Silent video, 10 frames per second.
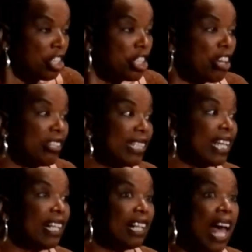So you
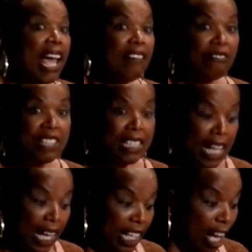see, life
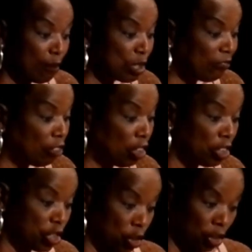today comes
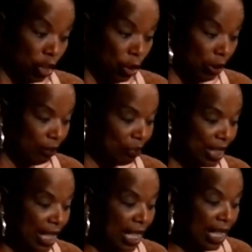full circle.
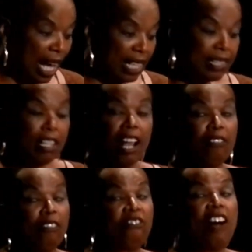I still have
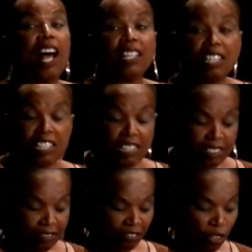a
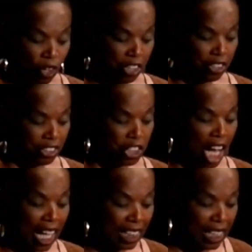fondness for
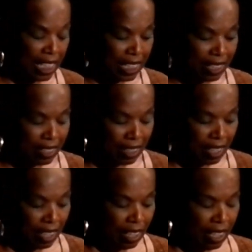chocolates
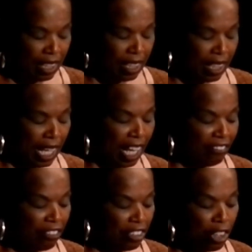and
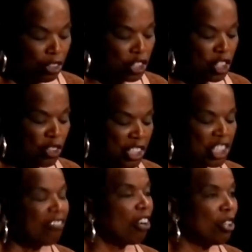for those
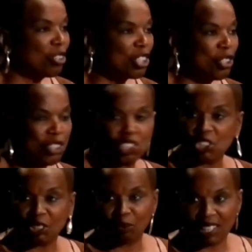Jewish folks who
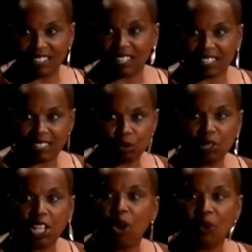stood with us
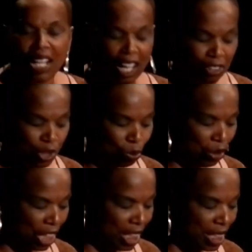when no one else
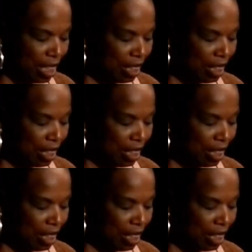would.